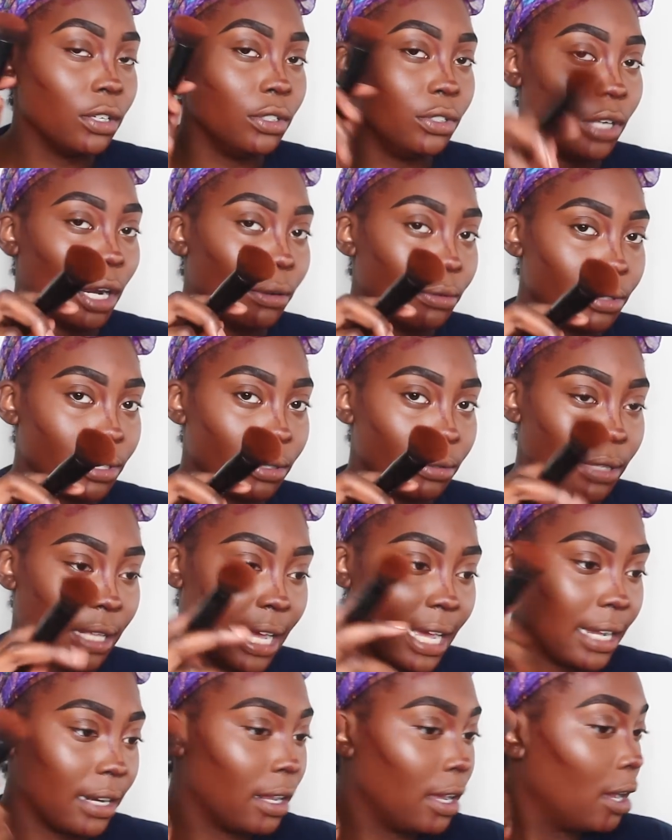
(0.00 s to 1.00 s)
Don't do
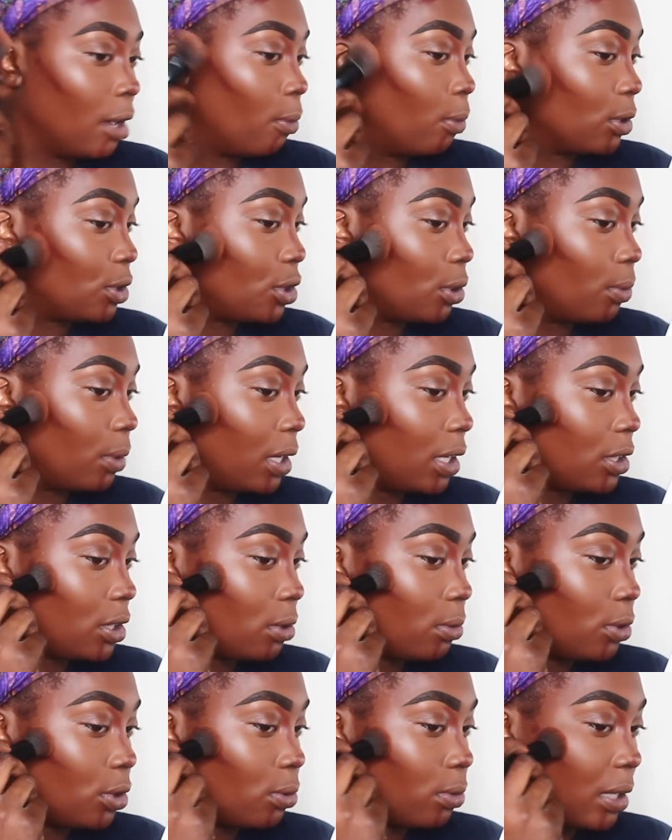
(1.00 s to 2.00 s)
that. What you wanna
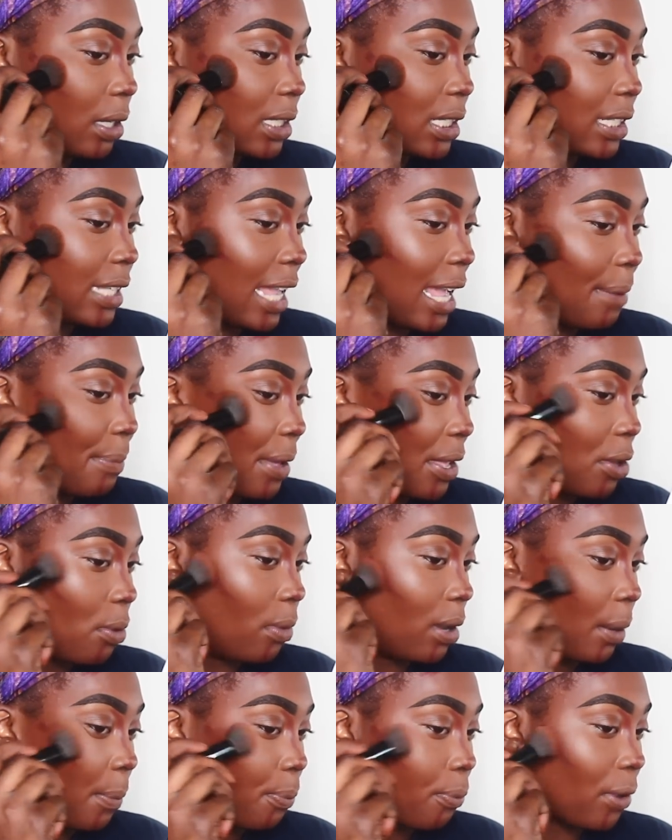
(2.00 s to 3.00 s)
do is you wanna stand and you
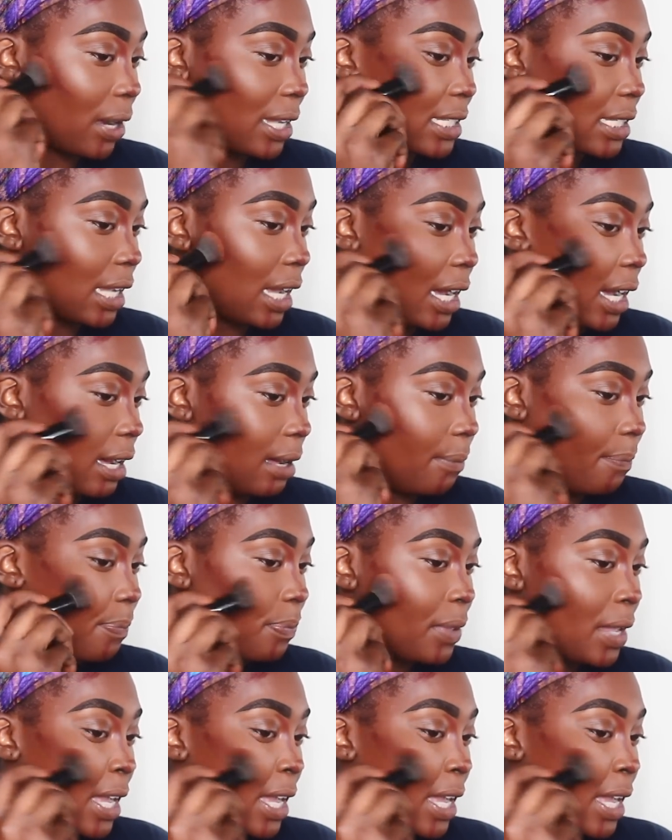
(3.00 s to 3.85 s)
wanna press up.